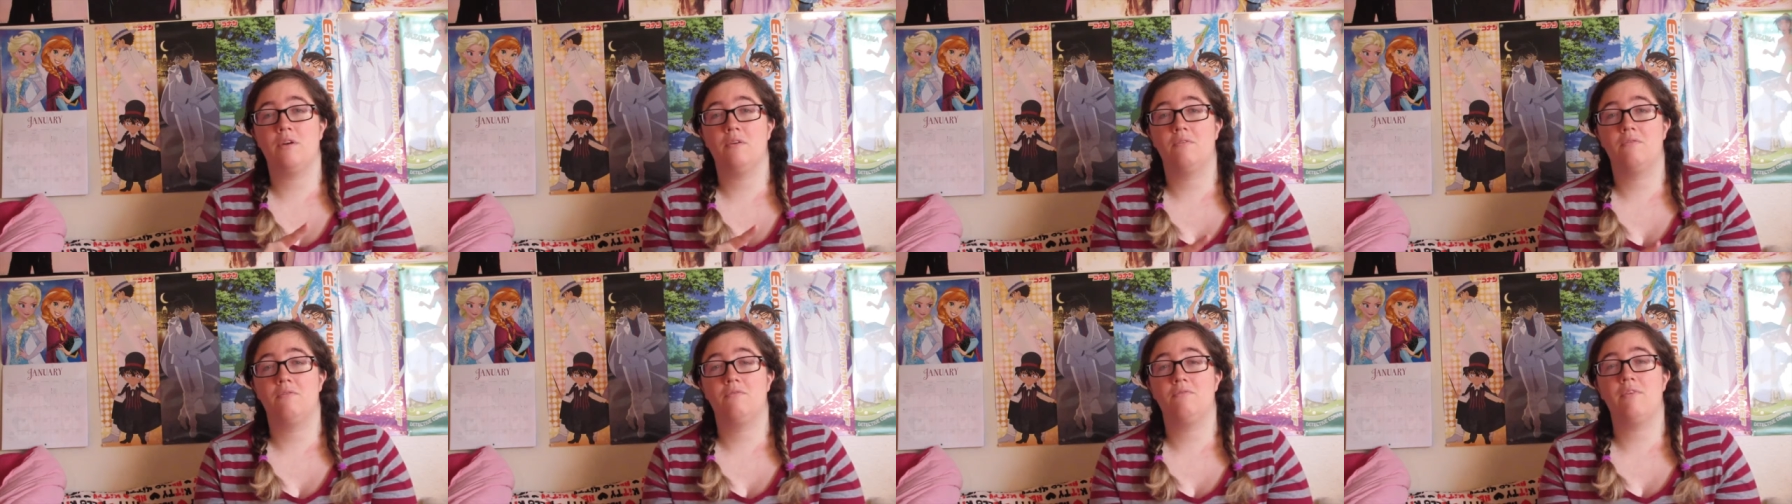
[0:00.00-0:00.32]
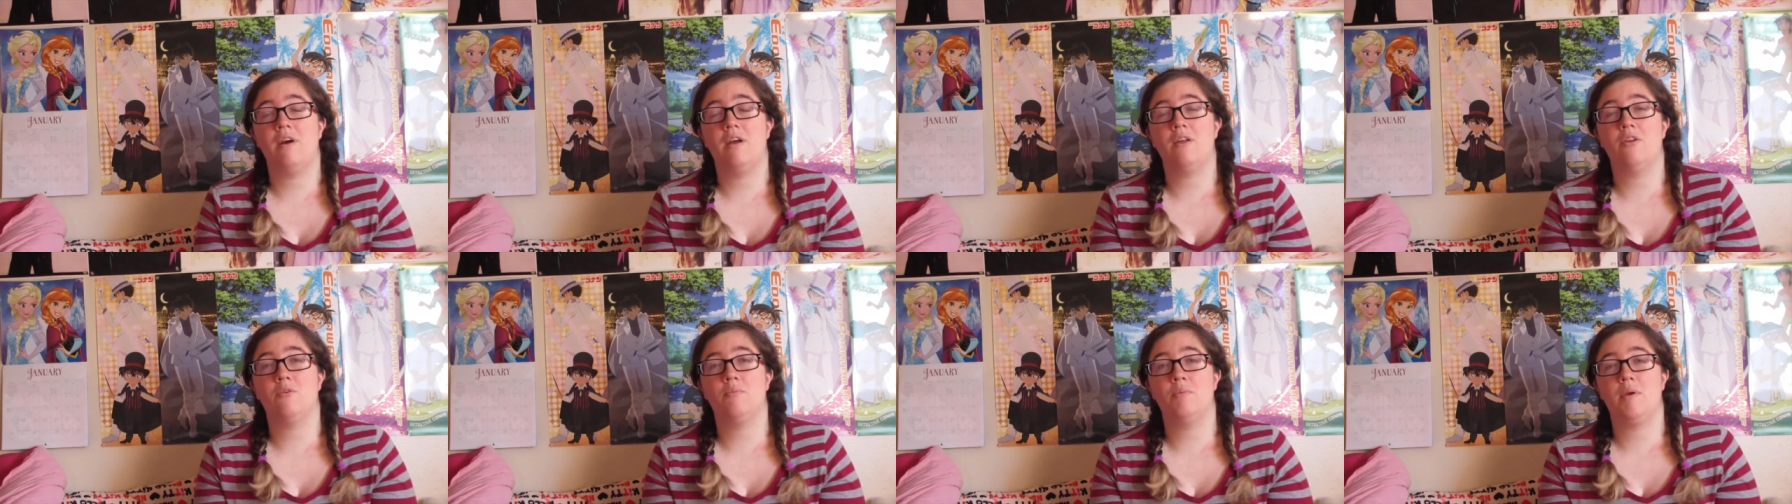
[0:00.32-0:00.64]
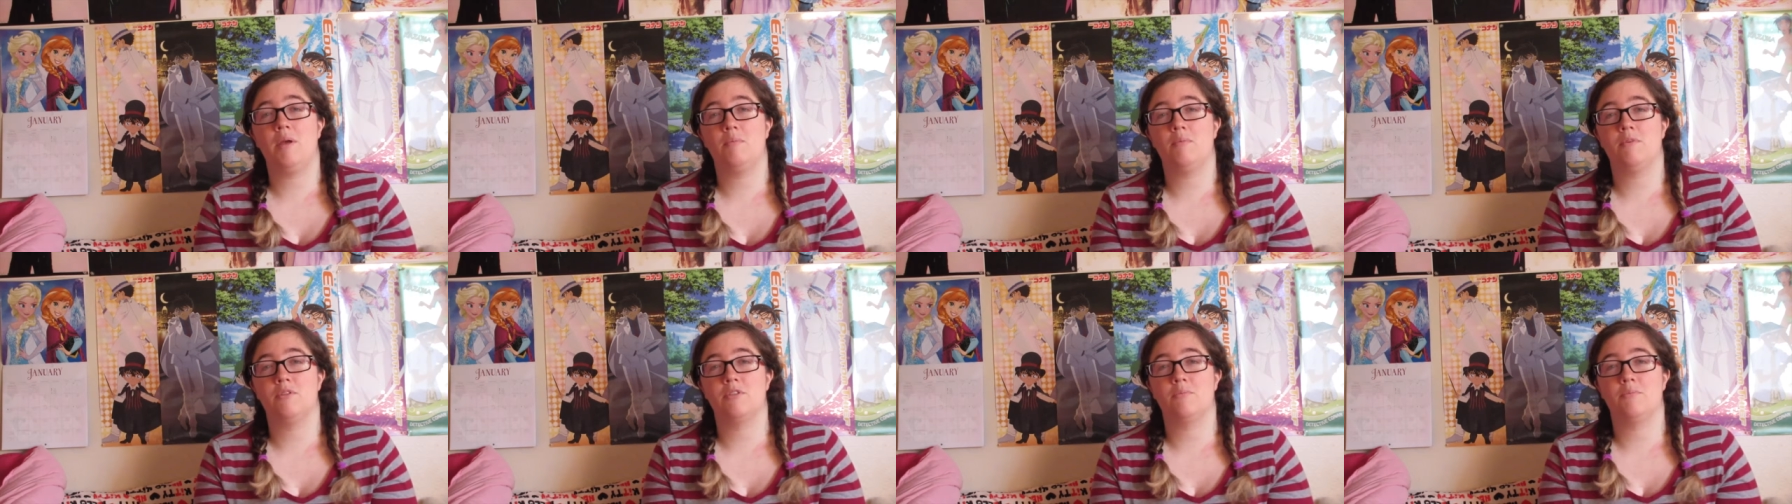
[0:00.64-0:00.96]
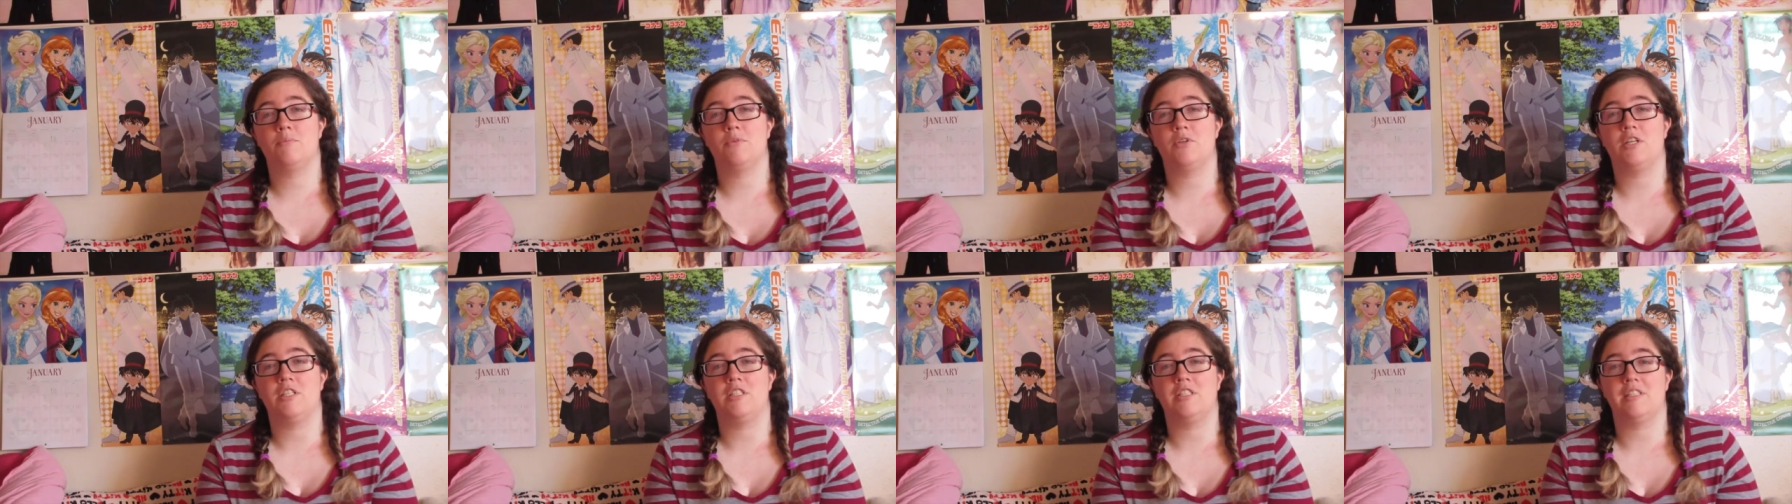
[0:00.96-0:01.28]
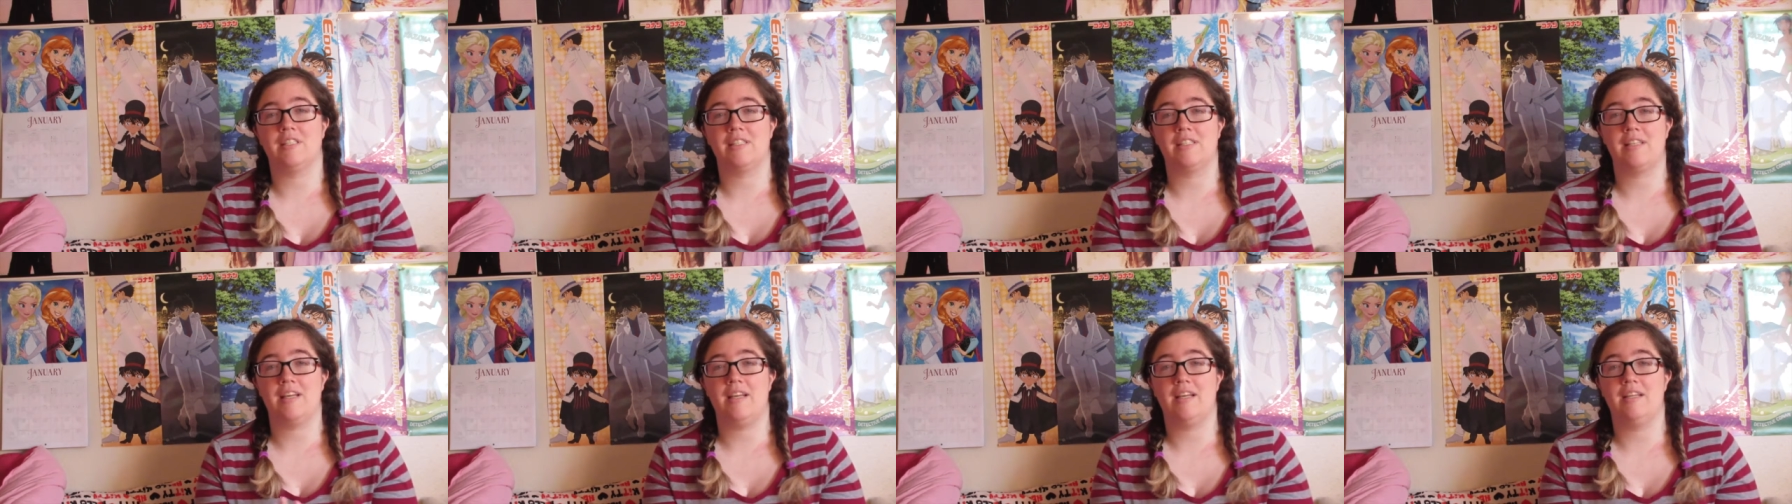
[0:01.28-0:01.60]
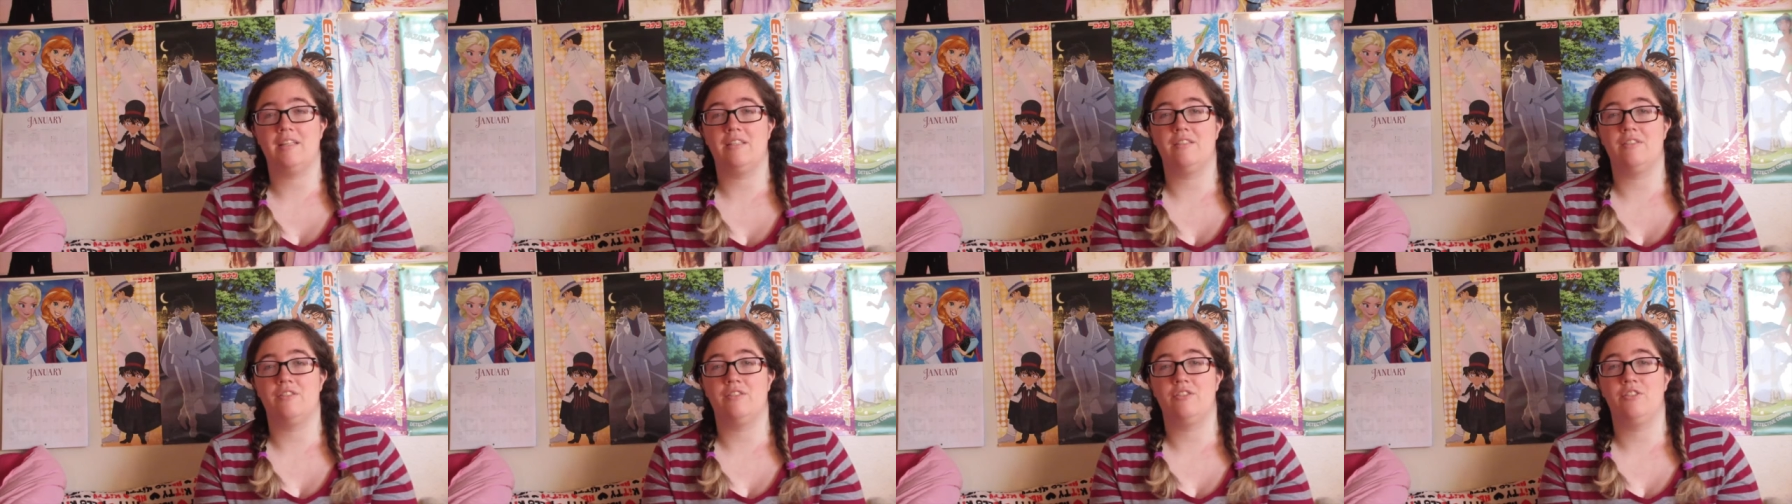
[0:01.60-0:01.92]
final papers and projects,
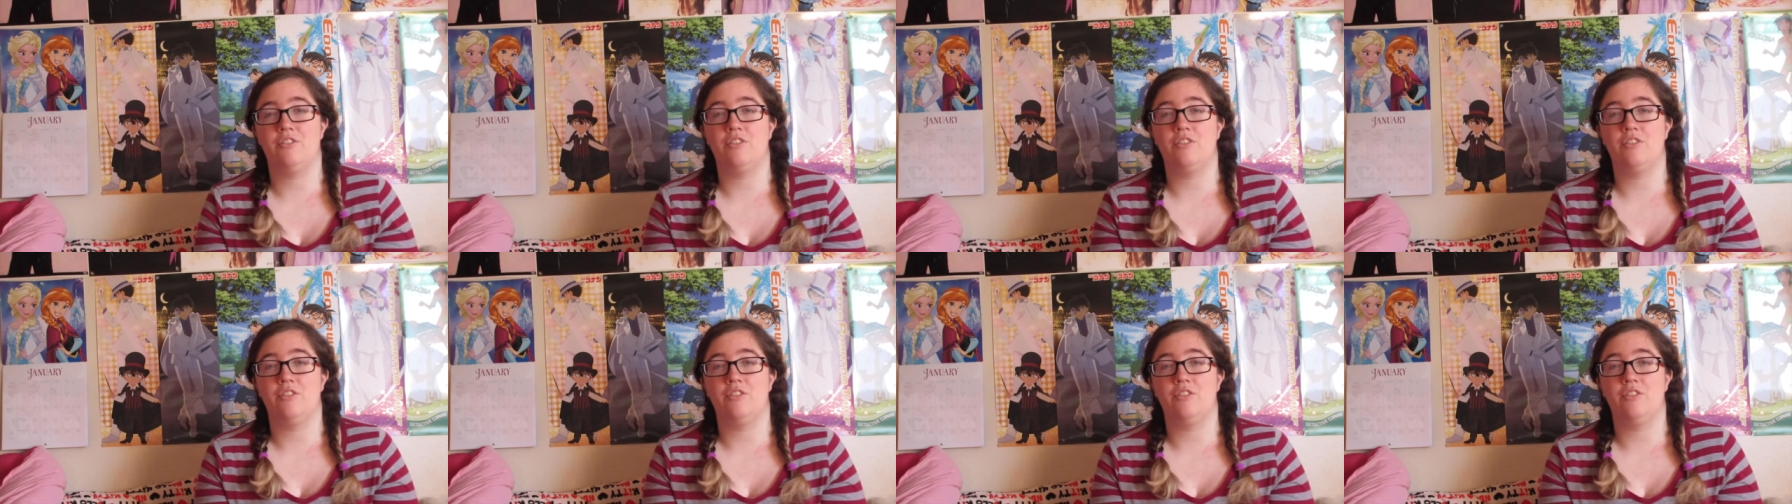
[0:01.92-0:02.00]
and